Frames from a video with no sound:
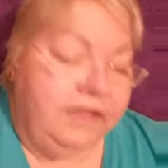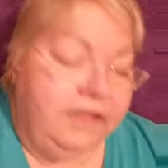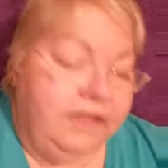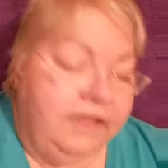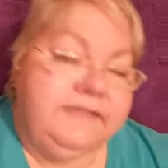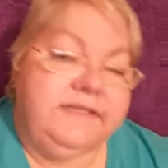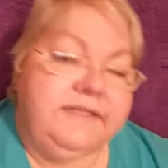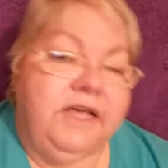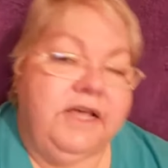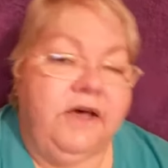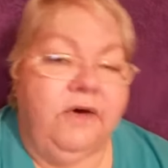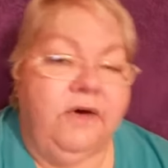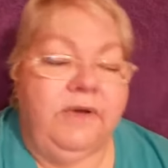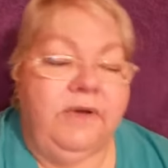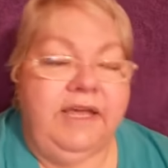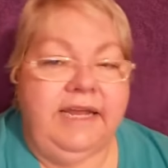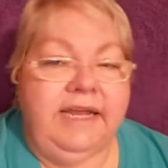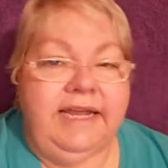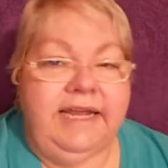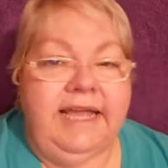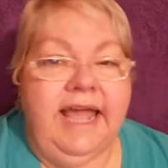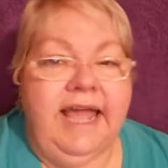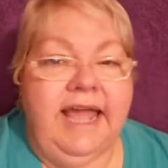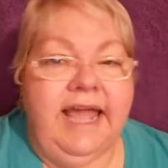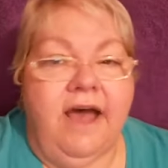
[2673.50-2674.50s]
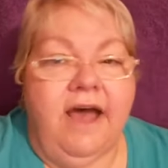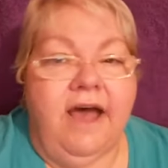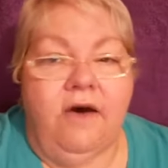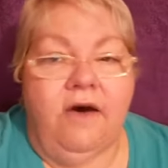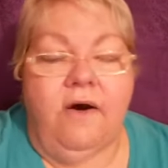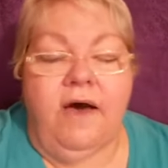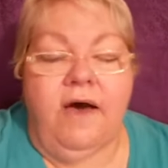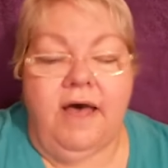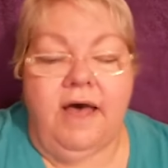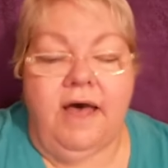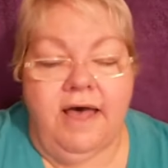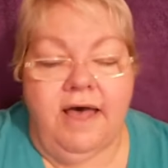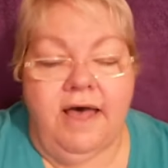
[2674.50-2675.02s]
So
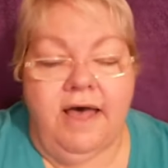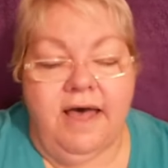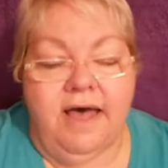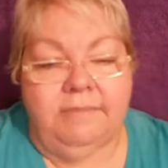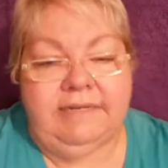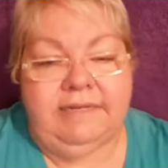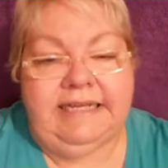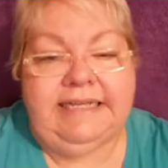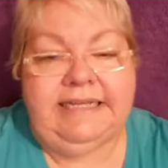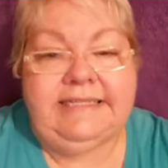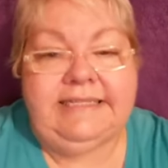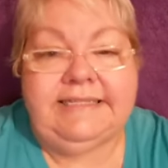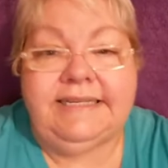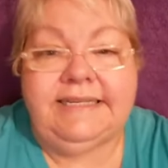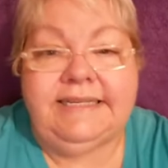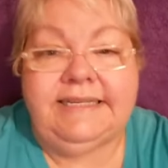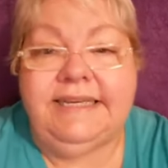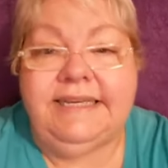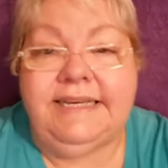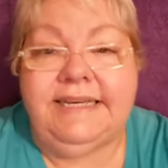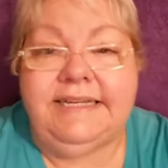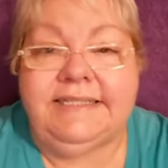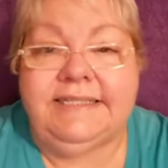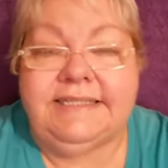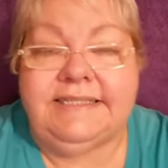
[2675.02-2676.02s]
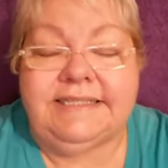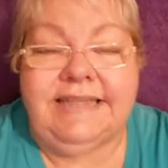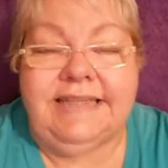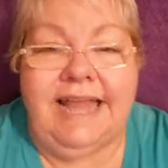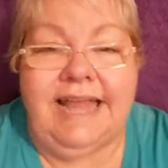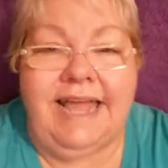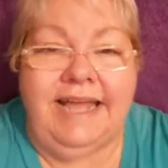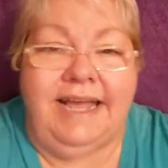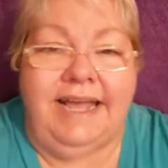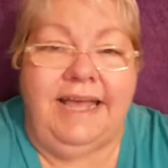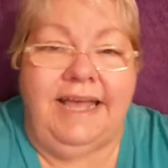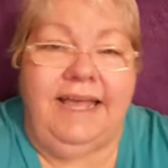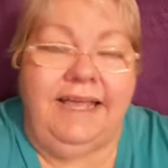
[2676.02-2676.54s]
anyhow, um, Lisa gets
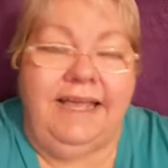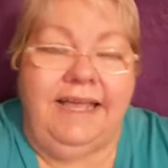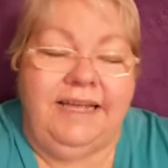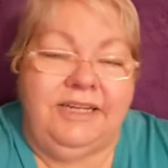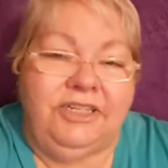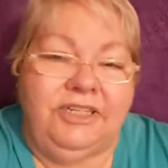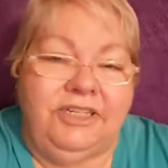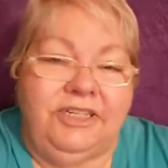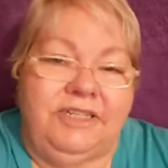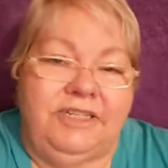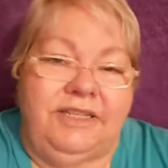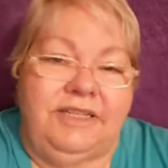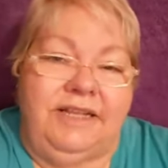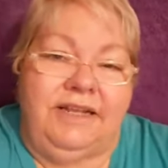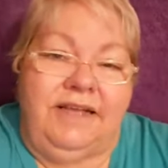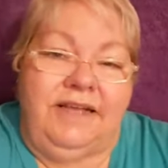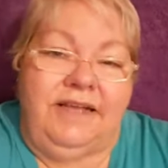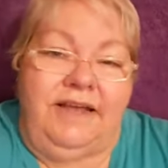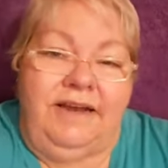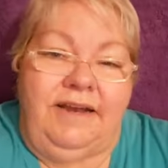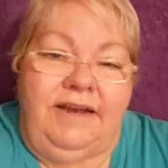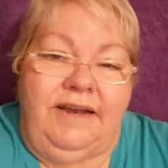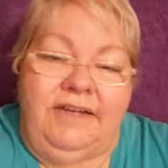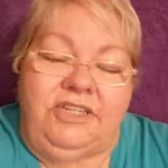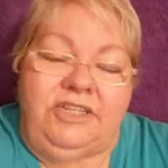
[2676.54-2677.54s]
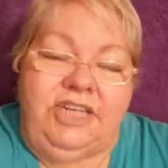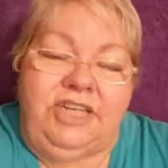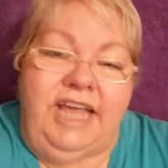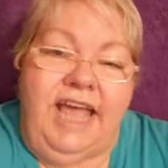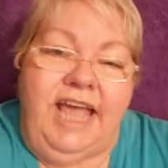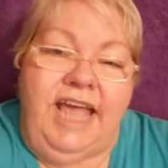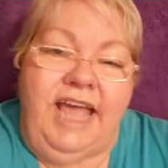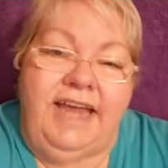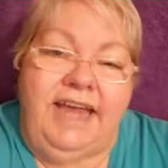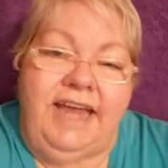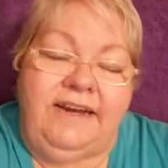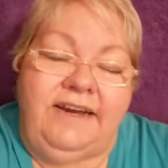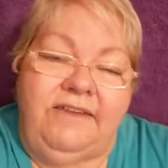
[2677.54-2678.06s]
like an, she
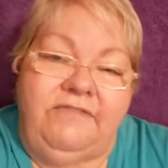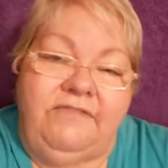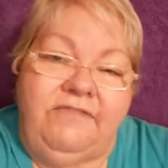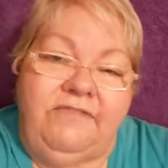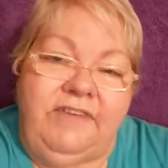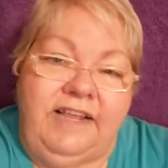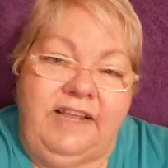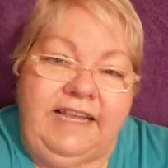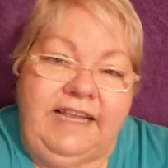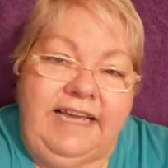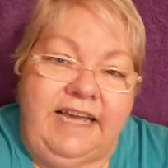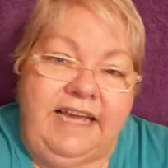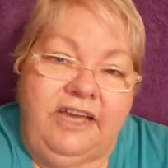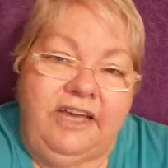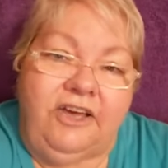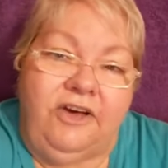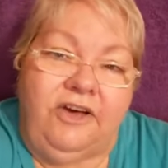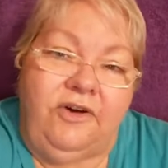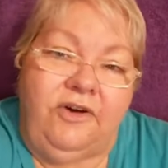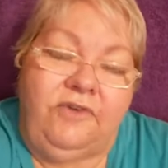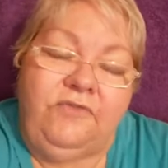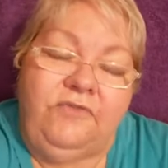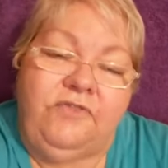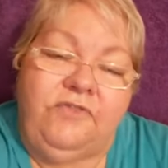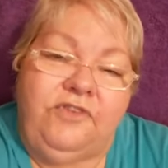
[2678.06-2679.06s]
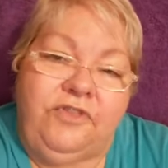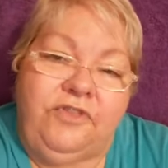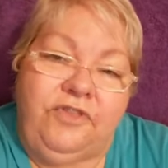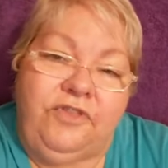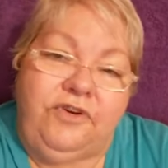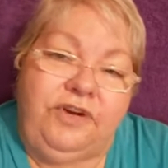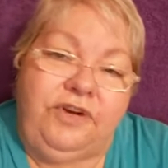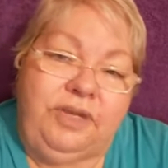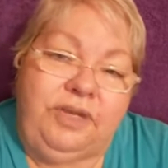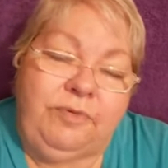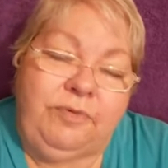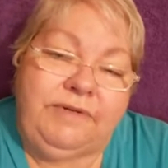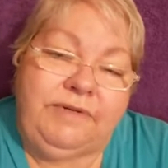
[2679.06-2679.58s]
had an affiliate code for
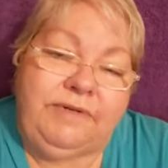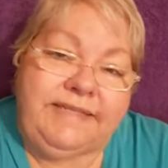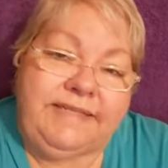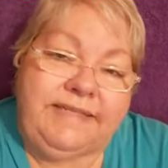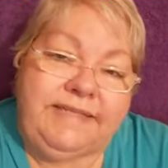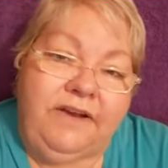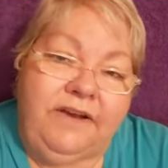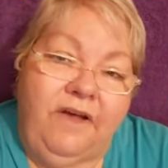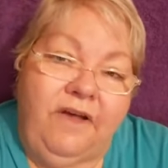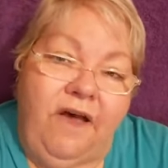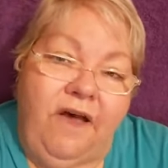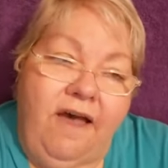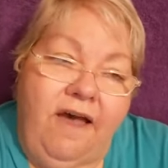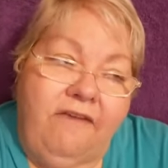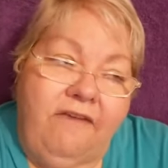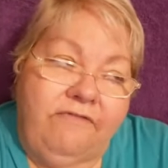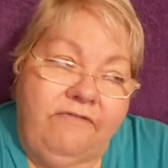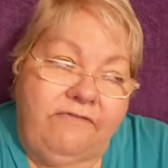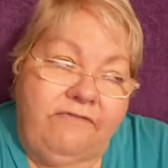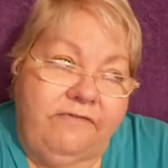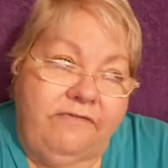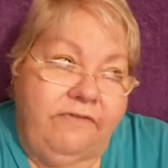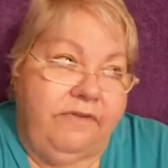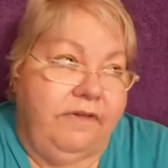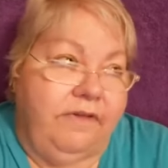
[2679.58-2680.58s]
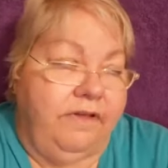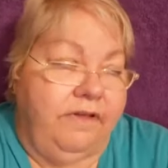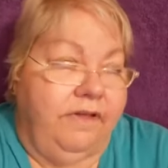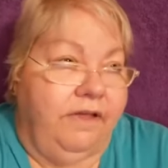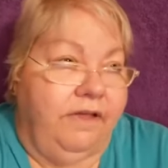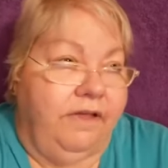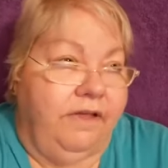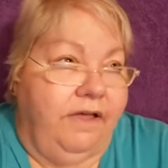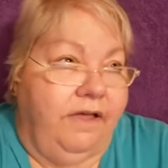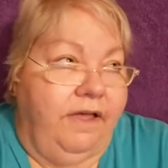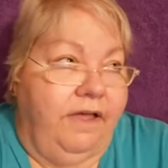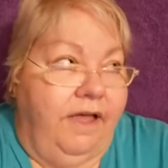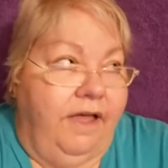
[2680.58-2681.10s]
30% off
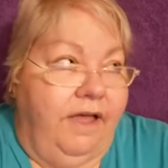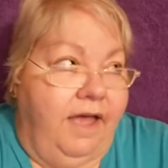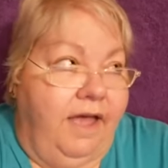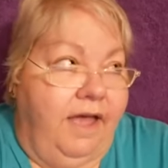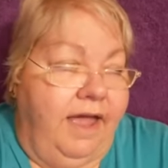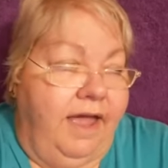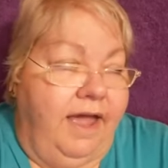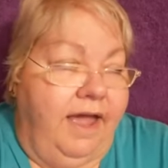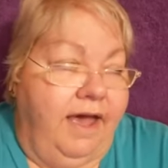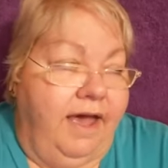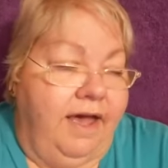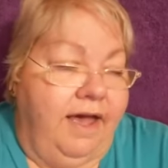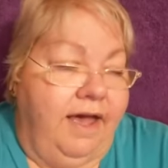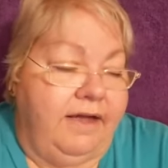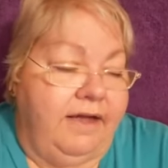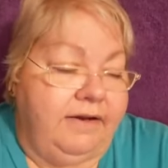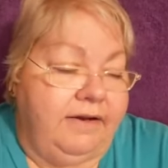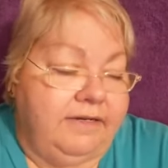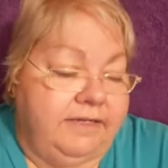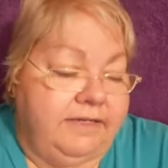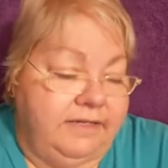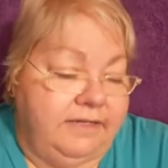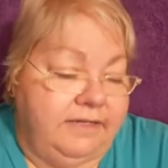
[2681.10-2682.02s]
and